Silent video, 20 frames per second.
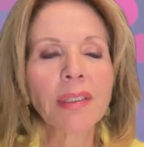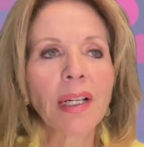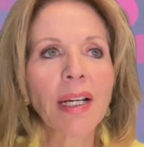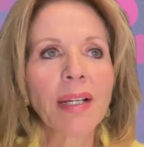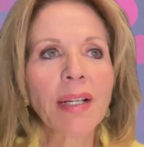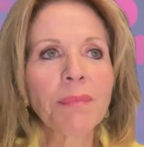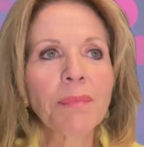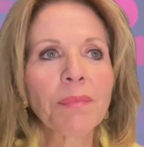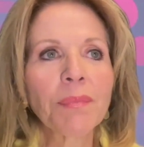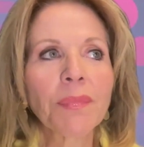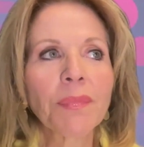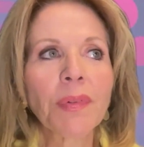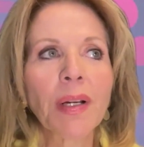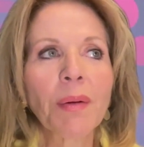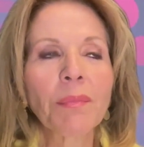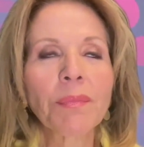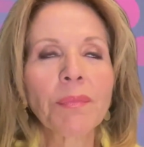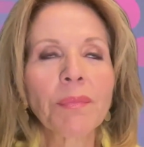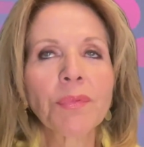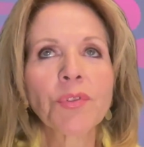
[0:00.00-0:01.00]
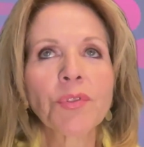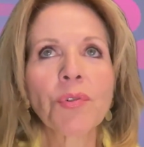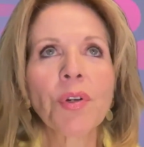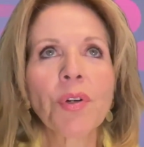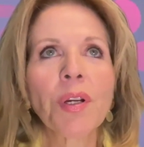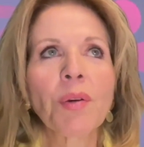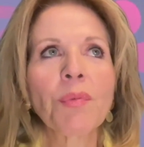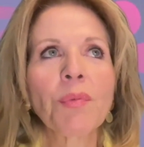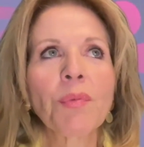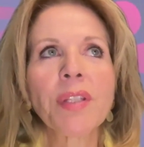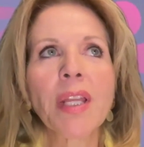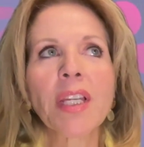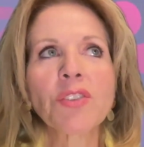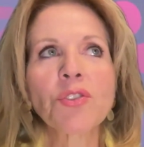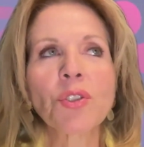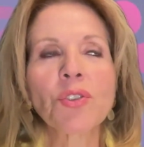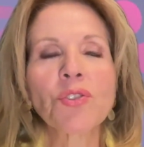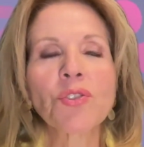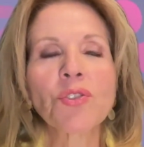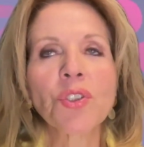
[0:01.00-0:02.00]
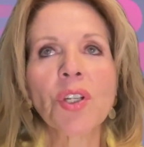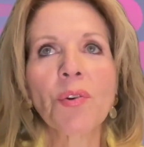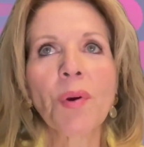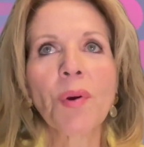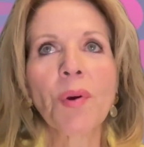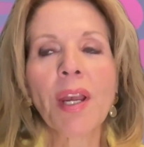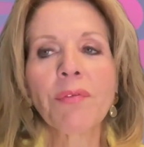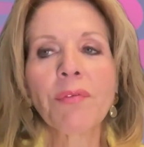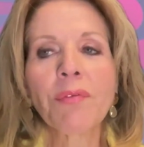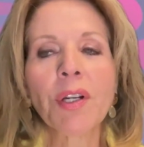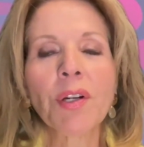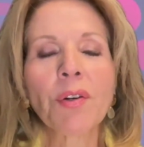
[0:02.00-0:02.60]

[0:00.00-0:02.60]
I'm touring with National Geographic,